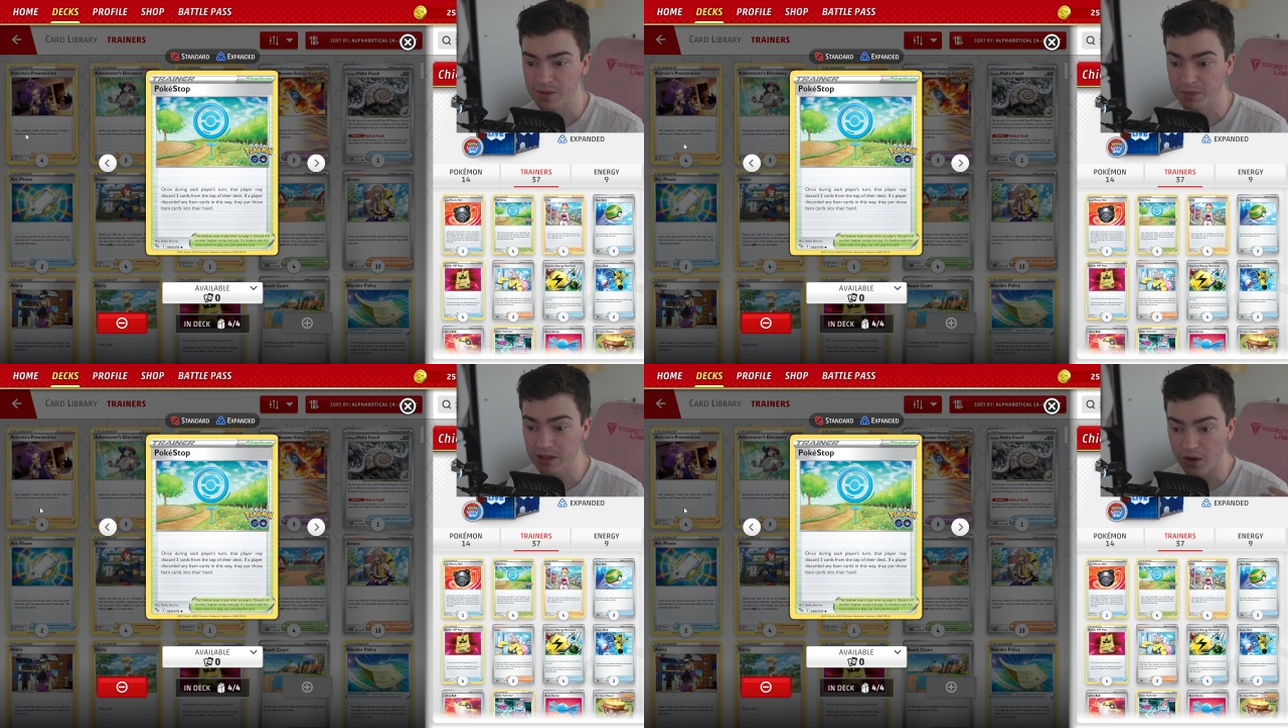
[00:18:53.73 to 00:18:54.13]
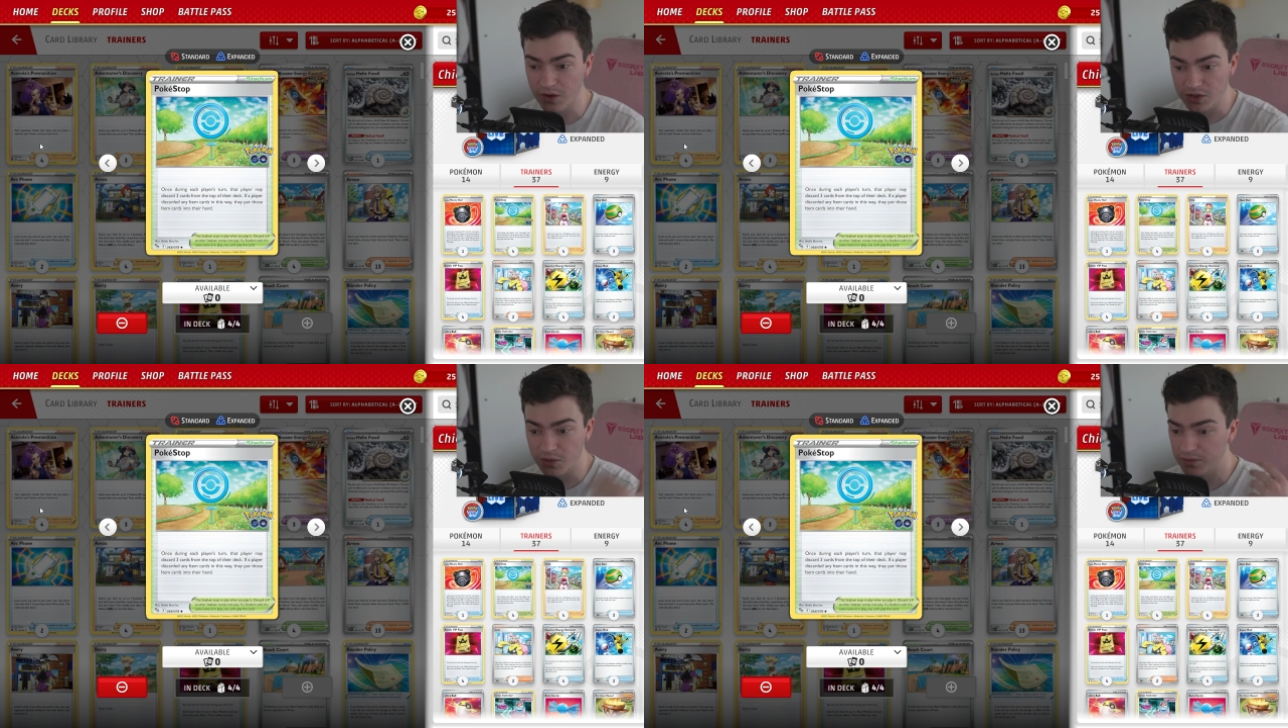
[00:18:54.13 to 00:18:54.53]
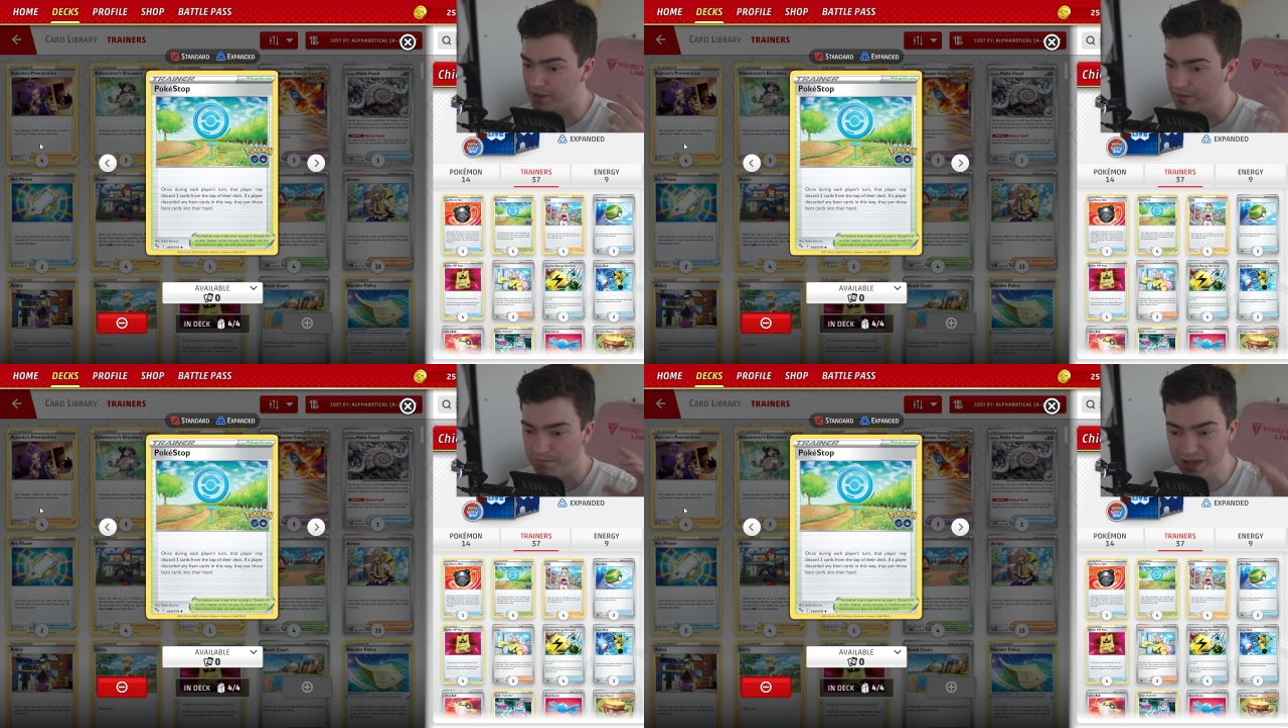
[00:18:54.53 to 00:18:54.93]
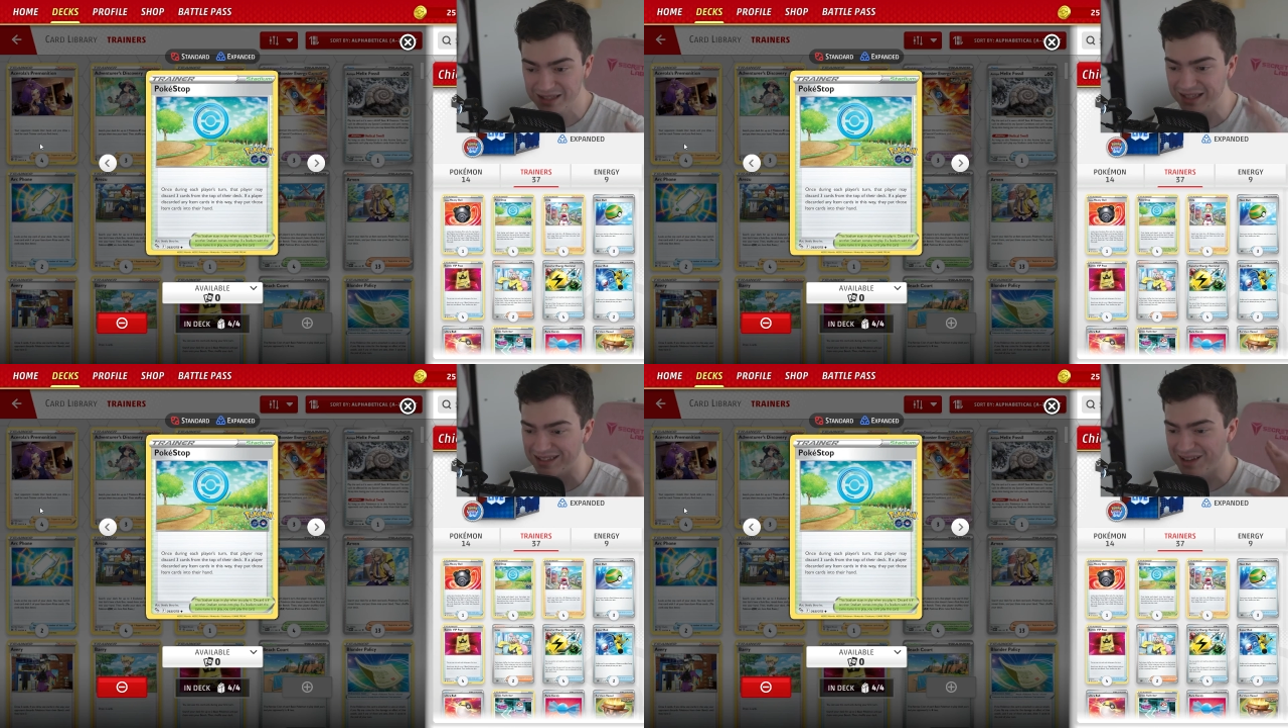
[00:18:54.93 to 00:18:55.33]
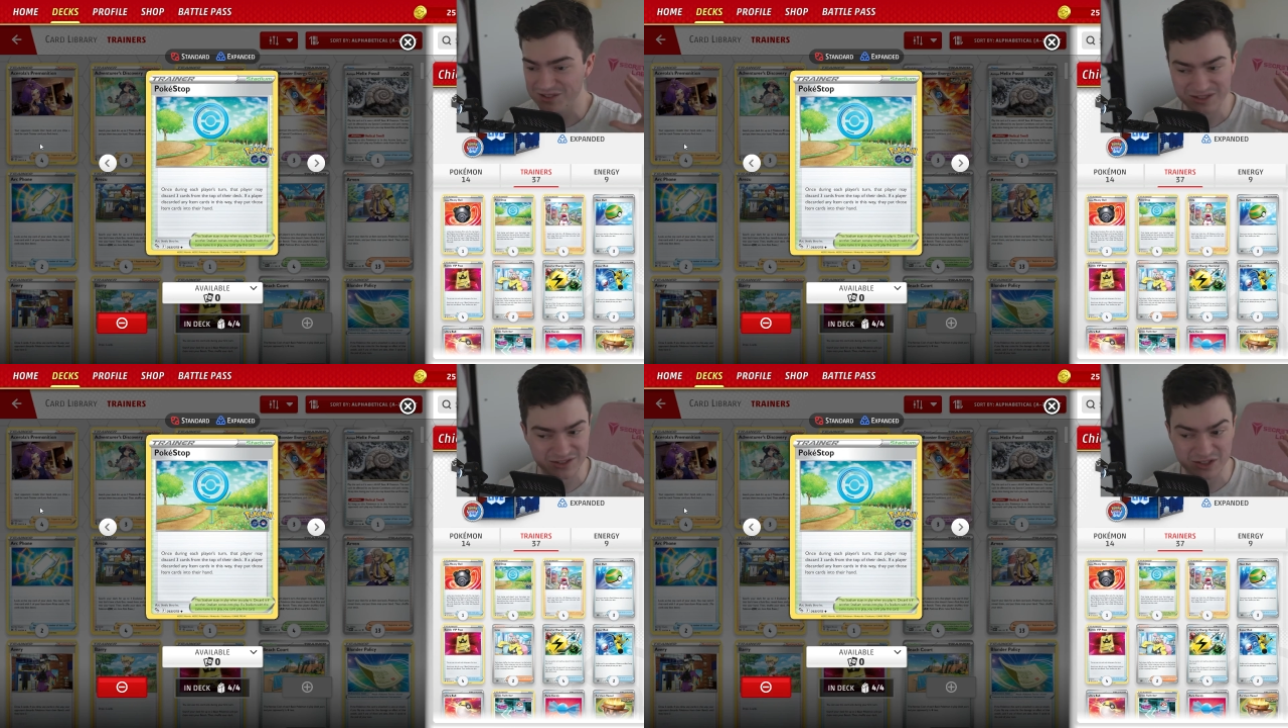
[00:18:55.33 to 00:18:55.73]
but it also mainly
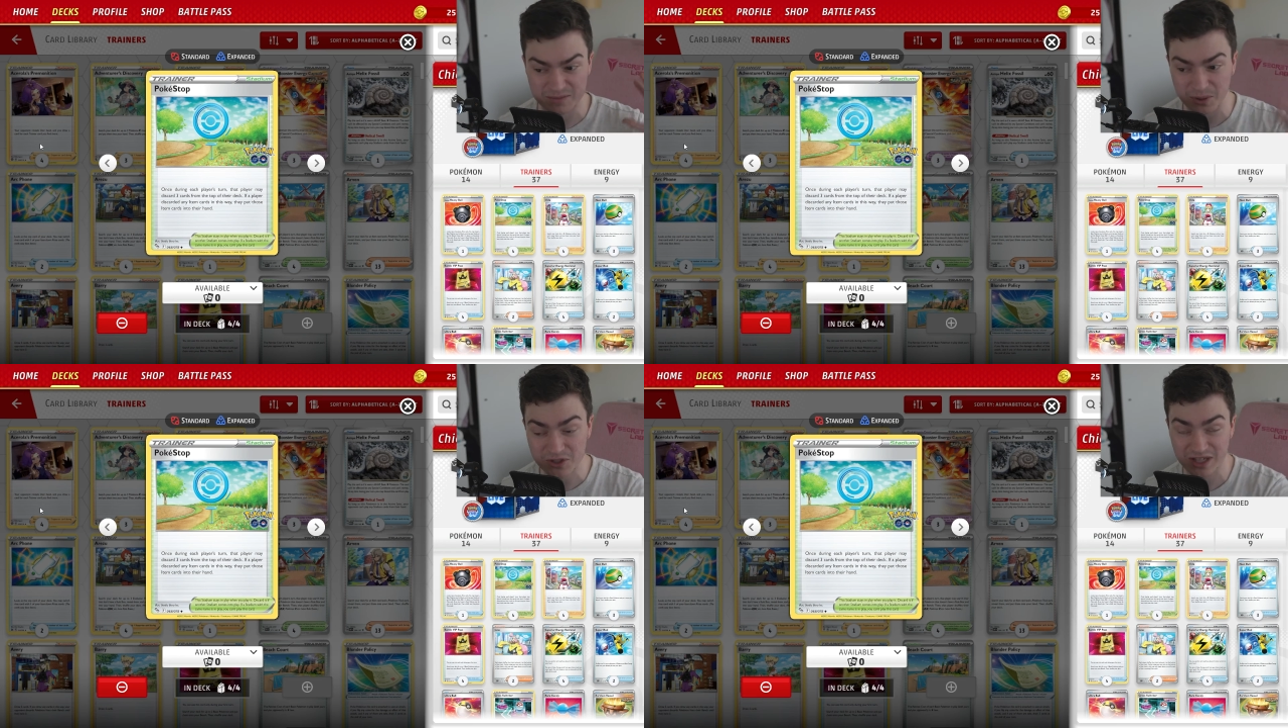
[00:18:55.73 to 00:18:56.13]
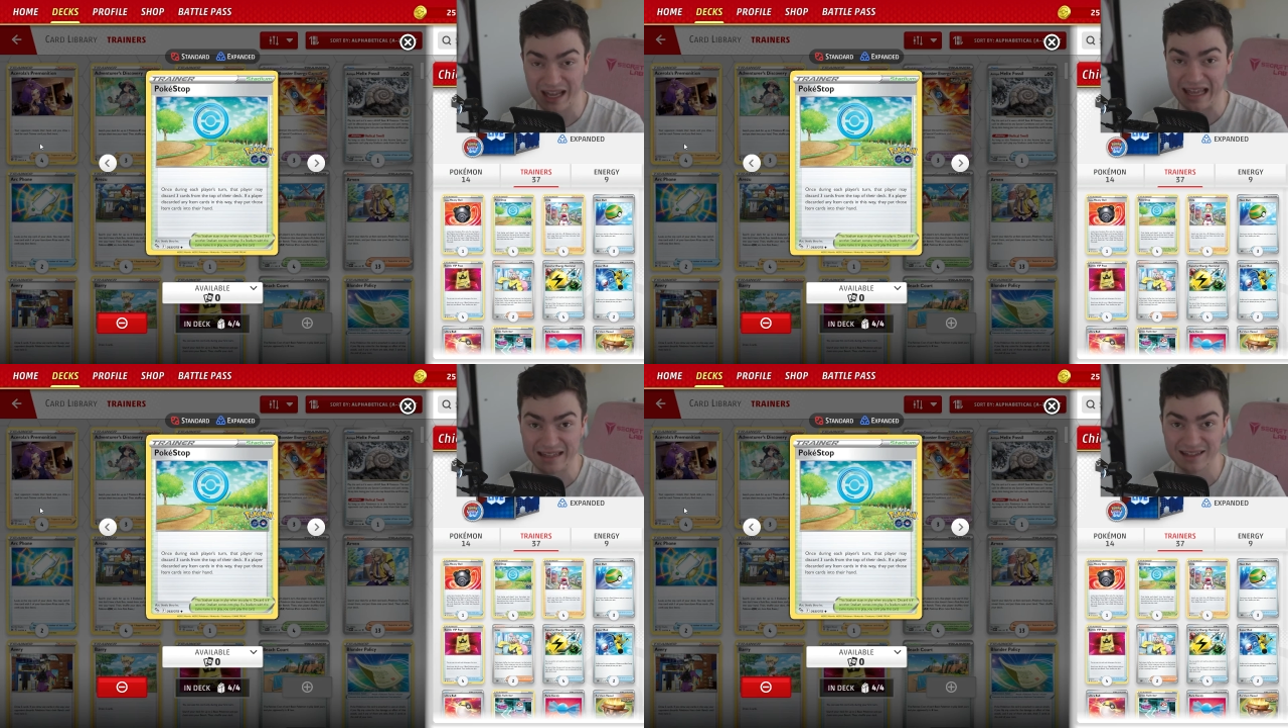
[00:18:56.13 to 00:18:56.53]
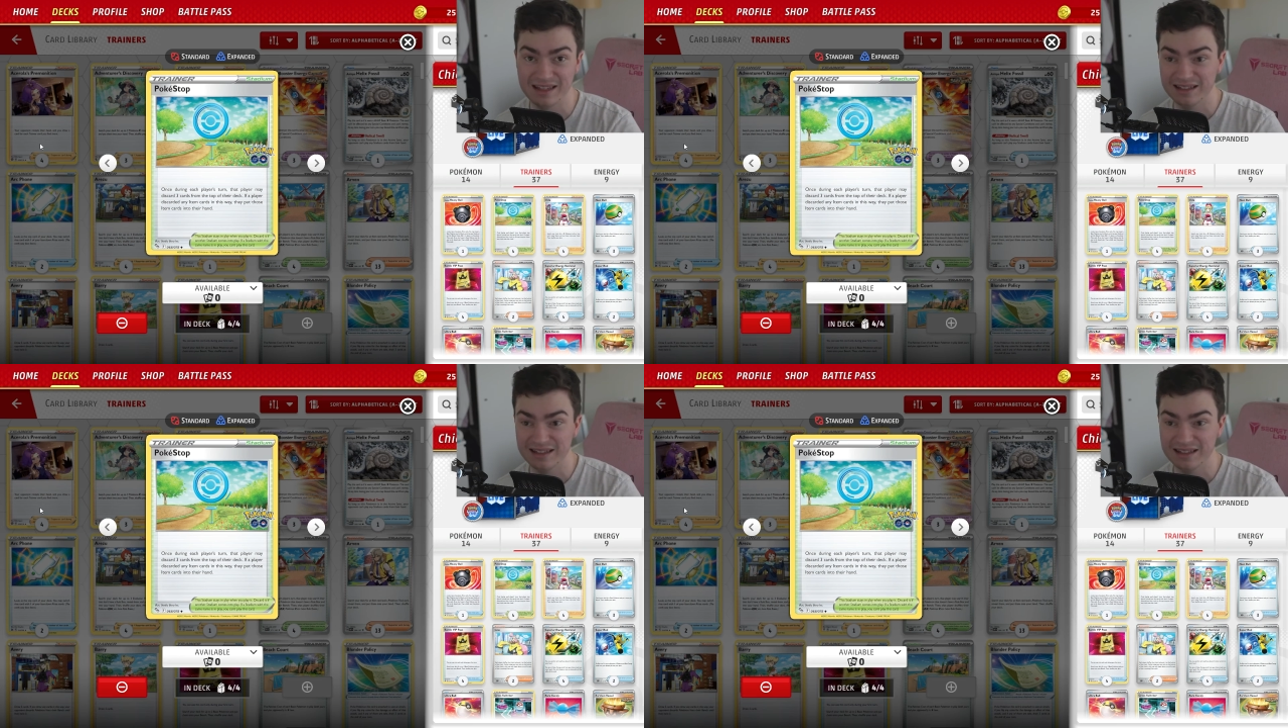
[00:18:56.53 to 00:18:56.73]
allows us to just push ahead,